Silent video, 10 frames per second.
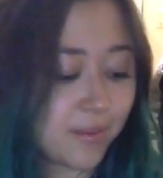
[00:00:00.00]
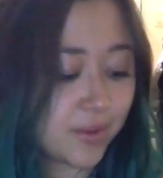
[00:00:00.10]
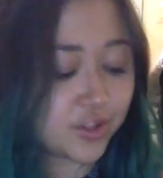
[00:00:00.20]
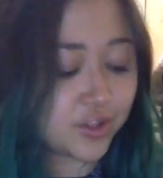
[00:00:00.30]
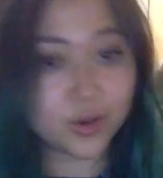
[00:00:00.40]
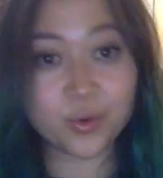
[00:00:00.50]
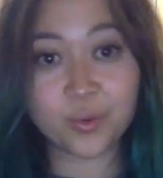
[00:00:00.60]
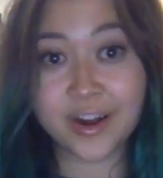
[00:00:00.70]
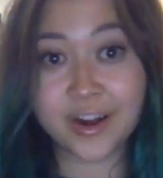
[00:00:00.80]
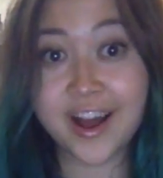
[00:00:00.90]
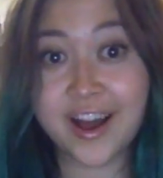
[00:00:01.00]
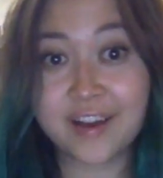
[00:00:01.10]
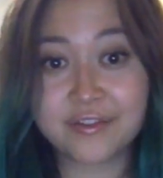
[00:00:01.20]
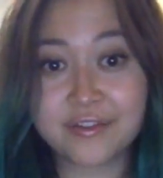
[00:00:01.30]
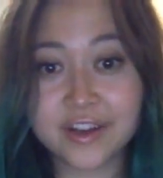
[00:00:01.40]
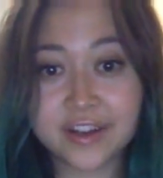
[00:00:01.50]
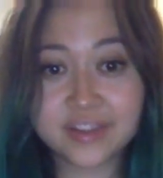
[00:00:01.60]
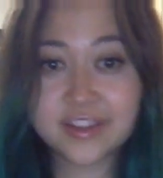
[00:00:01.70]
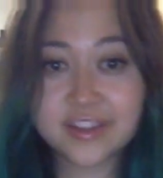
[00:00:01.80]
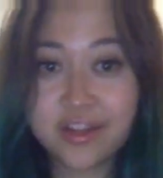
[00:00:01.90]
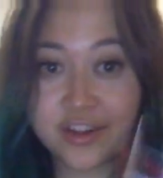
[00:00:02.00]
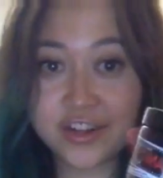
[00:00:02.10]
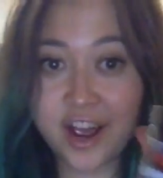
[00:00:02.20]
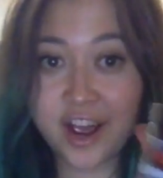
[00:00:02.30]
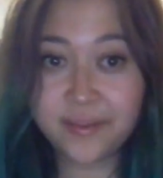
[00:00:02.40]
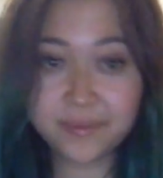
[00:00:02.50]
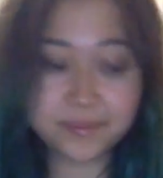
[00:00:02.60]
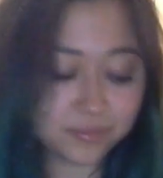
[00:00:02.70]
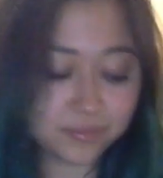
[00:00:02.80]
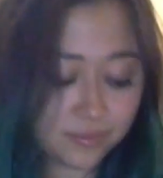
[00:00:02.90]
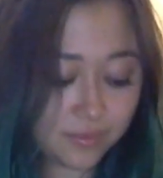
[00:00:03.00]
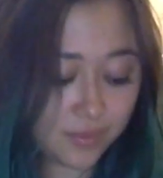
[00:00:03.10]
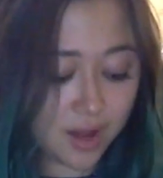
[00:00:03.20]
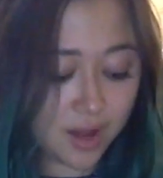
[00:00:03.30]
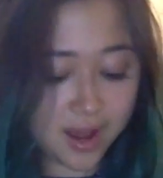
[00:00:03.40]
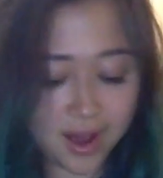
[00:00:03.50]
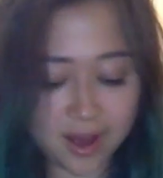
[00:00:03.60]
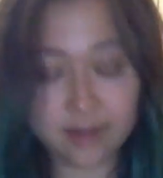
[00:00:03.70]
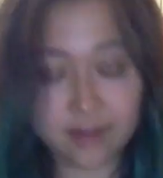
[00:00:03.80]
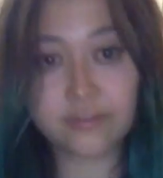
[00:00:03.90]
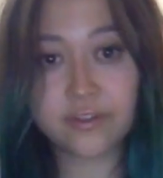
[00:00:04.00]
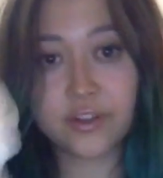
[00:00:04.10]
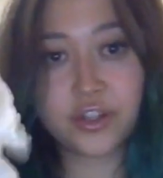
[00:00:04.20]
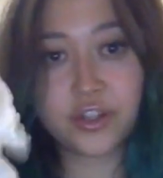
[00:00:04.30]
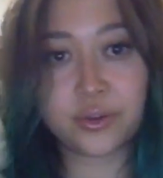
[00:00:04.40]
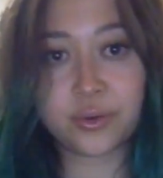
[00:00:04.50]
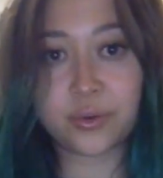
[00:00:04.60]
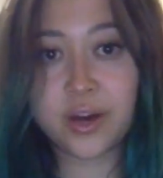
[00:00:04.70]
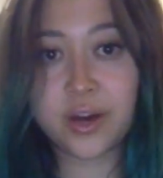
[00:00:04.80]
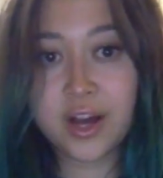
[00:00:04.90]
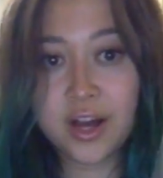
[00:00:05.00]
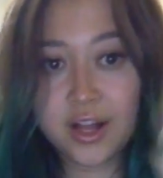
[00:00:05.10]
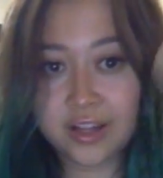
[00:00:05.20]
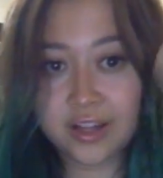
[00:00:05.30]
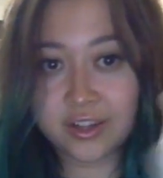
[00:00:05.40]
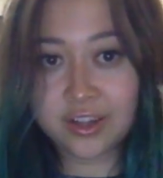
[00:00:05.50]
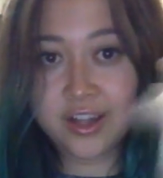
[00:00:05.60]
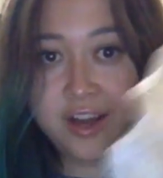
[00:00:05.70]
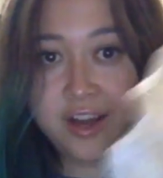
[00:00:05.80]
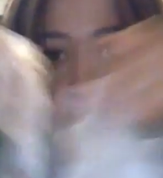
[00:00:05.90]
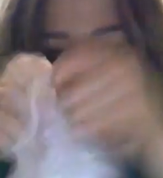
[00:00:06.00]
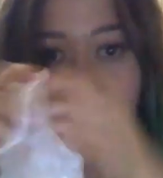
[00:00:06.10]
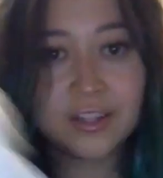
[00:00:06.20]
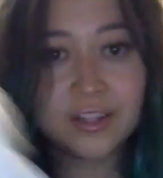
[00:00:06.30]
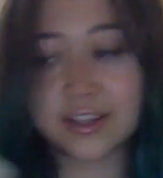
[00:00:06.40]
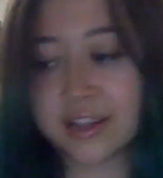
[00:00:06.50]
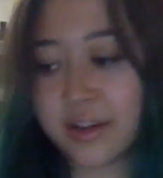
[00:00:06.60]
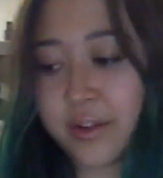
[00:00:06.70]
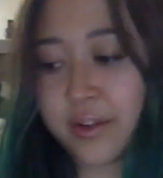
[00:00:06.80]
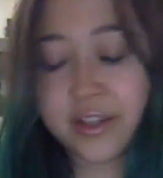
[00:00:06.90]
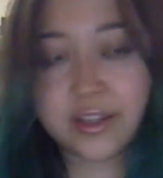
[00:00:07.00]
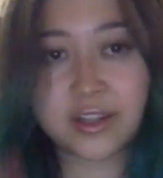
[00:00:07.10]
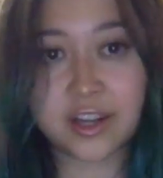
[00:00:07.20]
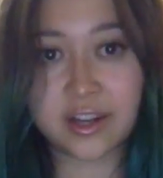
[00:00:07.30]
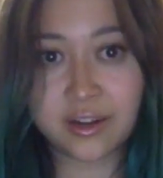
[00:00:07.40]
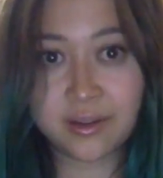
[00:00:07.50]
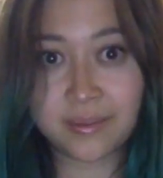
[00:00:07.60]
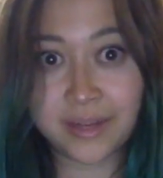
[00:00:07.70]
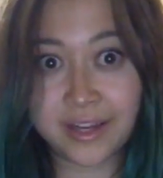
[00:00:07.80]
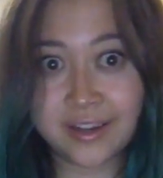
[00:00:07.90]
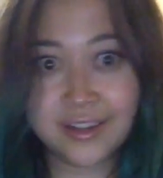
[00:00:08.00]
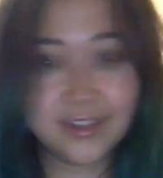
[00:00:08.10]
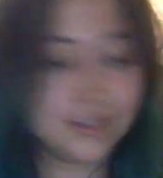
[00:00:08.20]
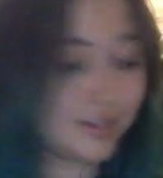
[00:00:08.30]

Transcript: So what I have is the dye. I have 2 little gloves because I don't want to stain my hand.